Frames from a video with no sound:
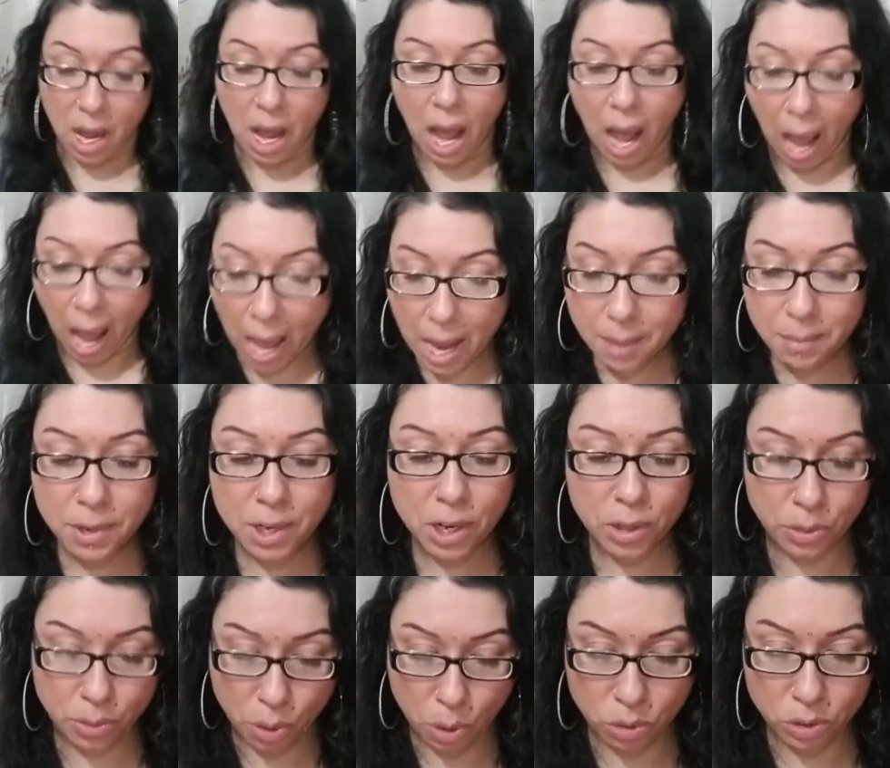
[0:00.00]
I am going to
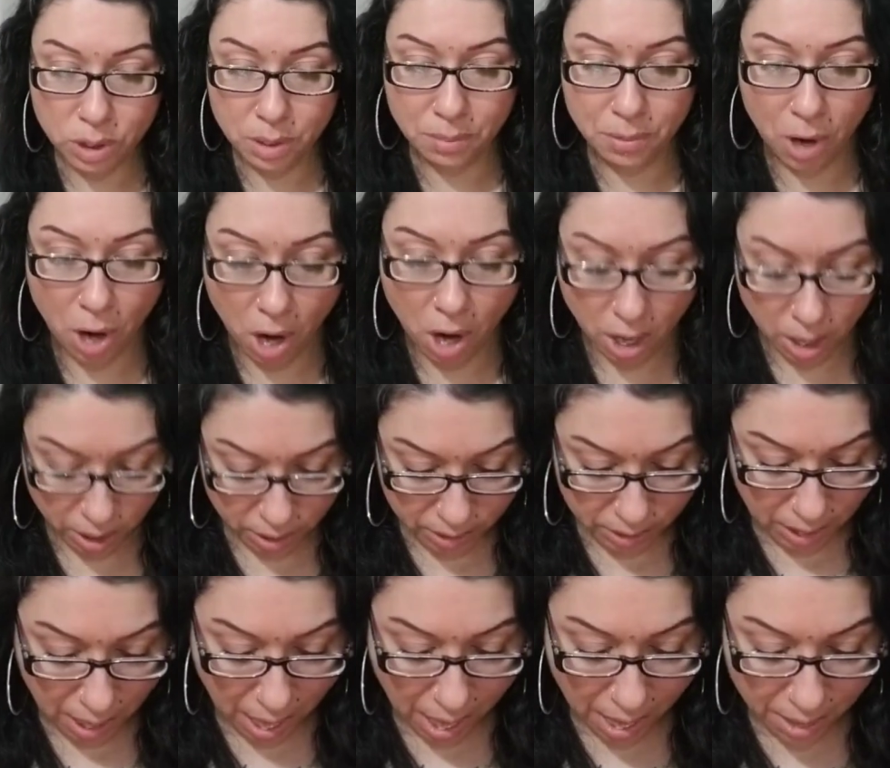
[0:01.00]
throw some cards
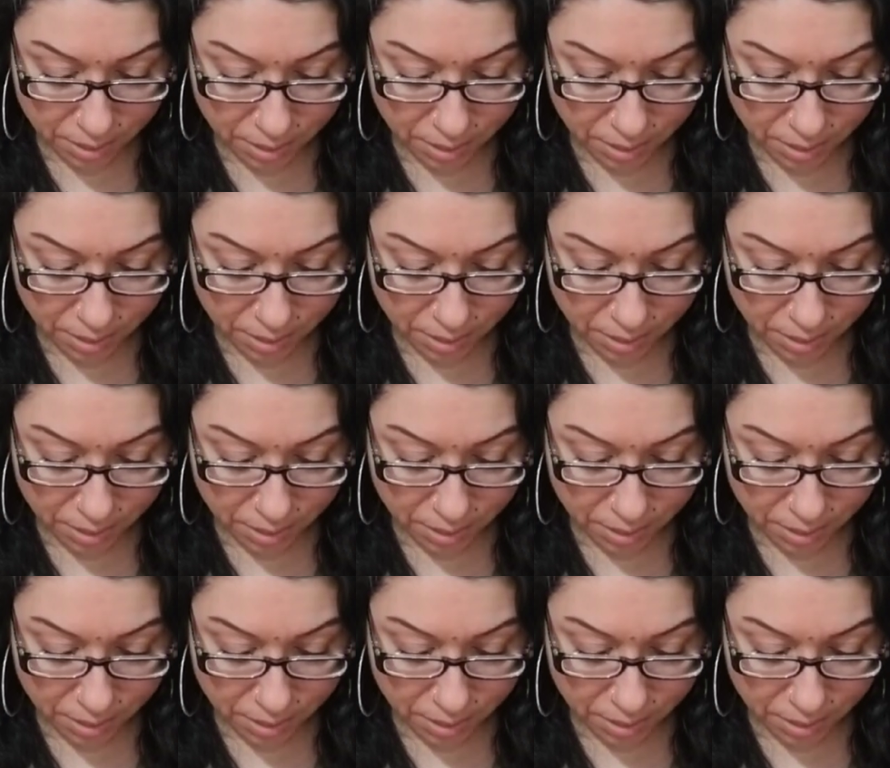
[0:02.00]
on